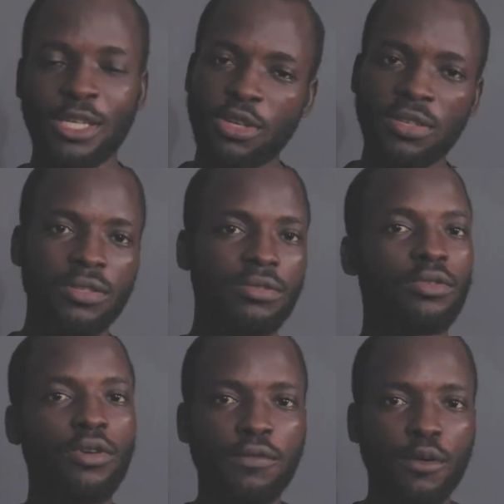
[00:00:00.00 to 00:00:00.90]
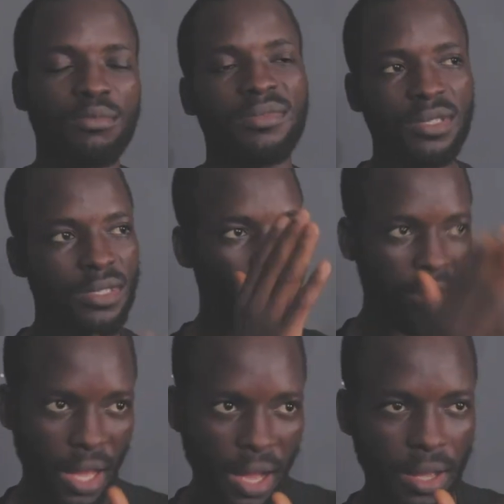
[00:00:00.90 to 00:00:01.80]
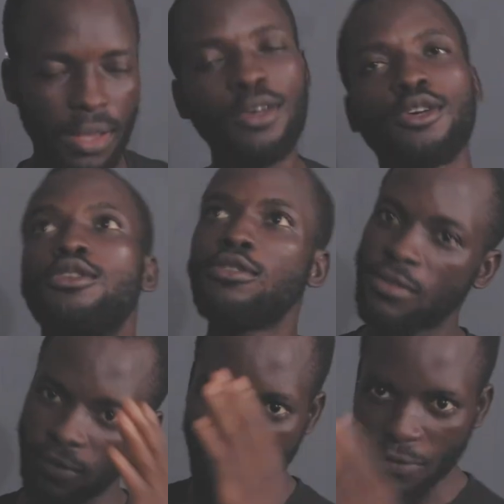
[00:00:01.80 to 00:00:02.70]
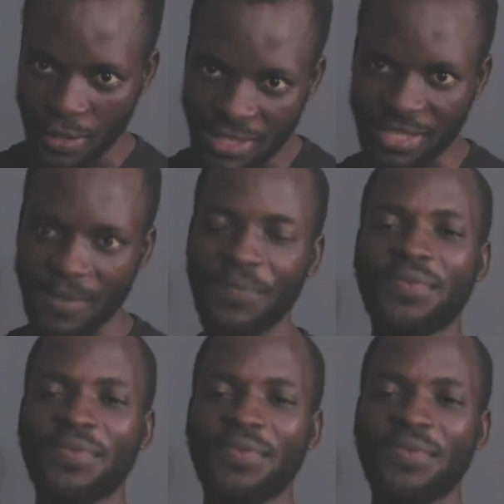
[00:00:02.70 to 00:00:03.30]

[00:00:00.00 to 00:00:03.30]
They just go from starter to finisher.